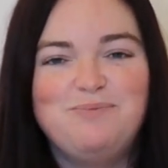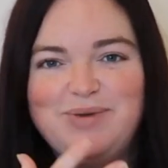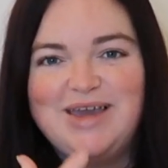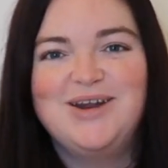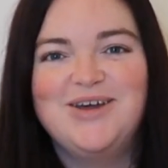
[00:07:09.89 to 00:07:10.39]

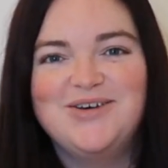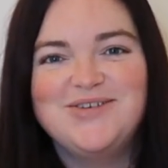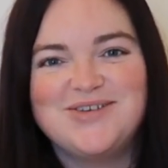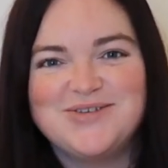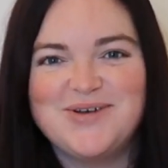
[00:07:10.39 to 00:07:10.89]
big
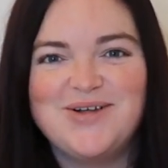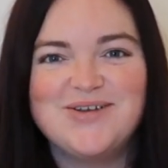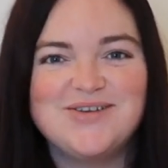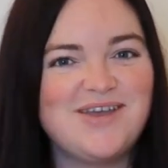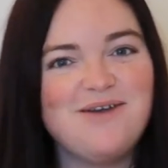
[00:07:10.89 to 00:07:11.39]
nose as well,
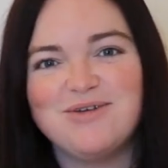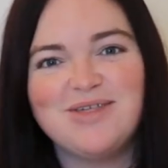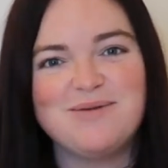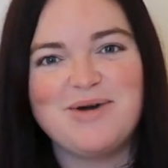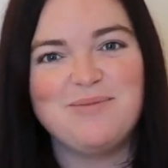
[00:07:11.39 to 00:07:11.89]
because
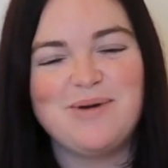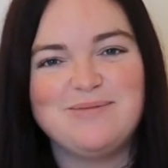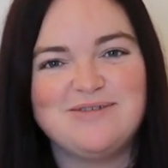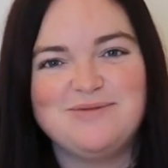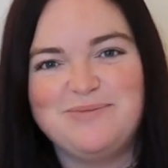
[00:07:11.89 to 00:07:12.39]
everything about
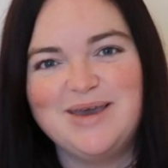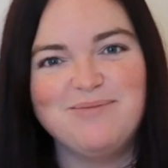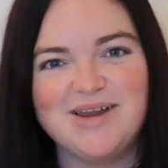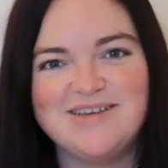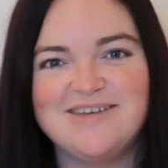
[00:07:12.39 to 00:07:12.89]
Peps is
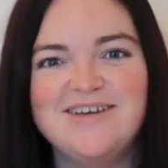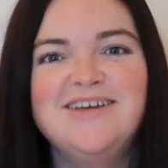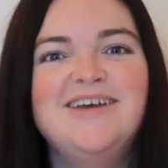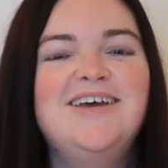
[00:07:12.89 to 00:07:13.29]
big, bless her.